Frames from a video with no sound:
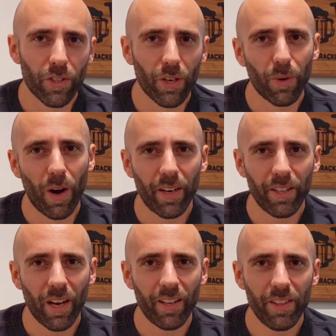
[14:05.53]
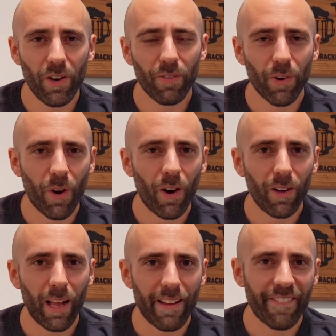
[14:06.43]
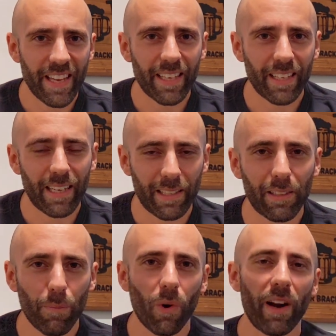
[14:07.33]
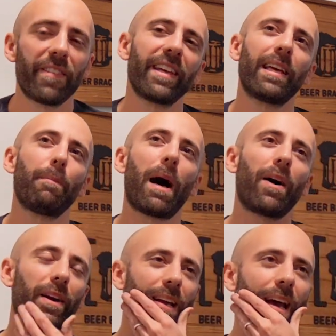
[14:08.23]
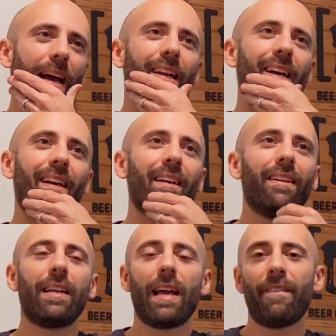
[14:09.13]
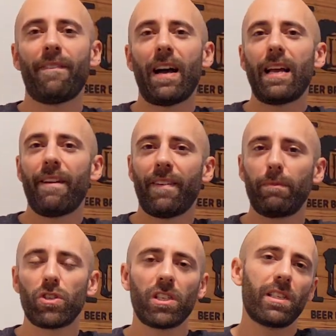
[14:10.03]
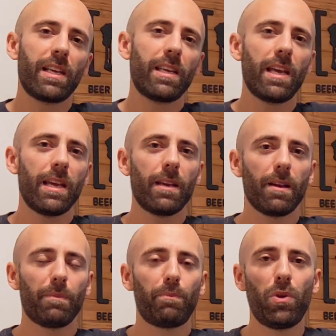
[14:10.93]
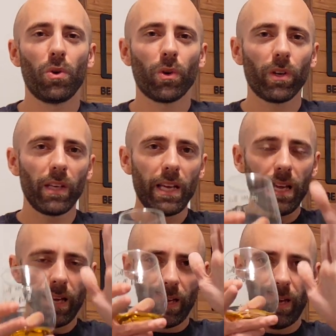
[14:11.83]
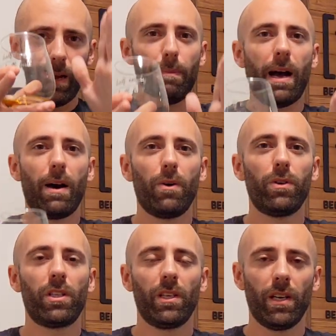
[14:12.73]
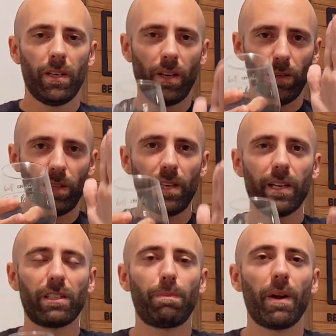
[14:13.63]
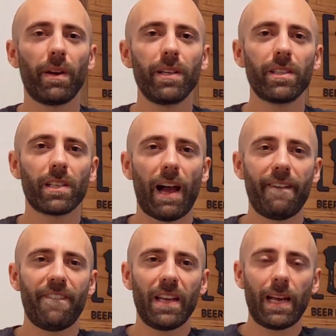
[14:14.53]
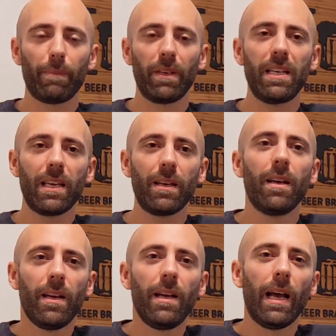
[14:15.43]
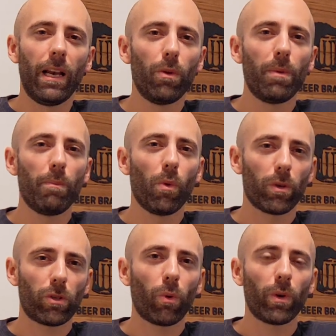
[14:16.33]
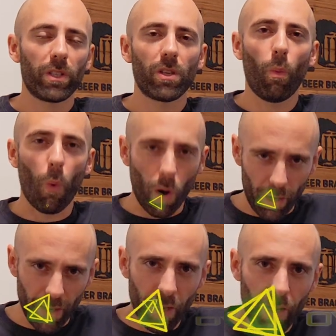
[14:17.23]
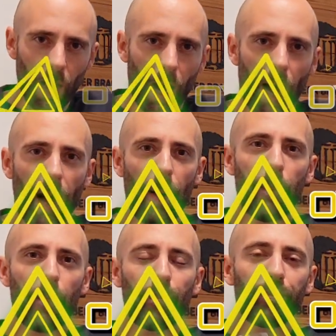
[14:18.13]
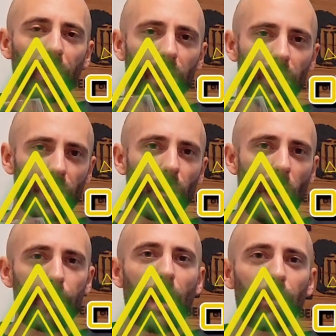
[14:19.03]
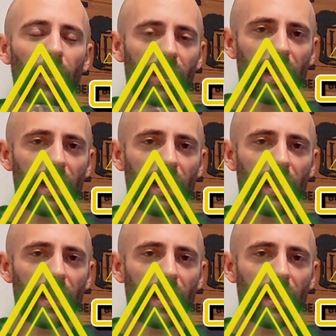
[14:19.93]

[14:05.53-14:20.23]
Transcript: So on the overall, I think, like, the more I think about it, and if I'm just thinking purely about you know, the experience, I think I'm leaning a little bit more towards the 1. So I'm